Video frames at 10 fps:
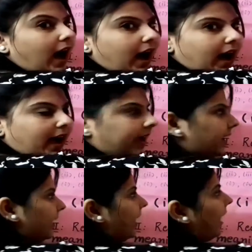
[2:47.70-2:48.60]
I.
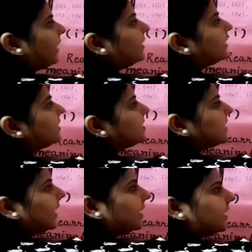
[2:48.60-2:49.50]
And here the
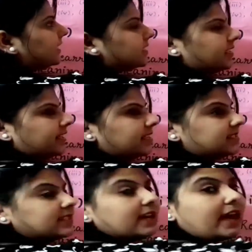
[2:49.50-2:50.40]
second letter is
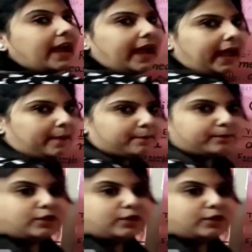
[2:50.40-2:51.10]
M.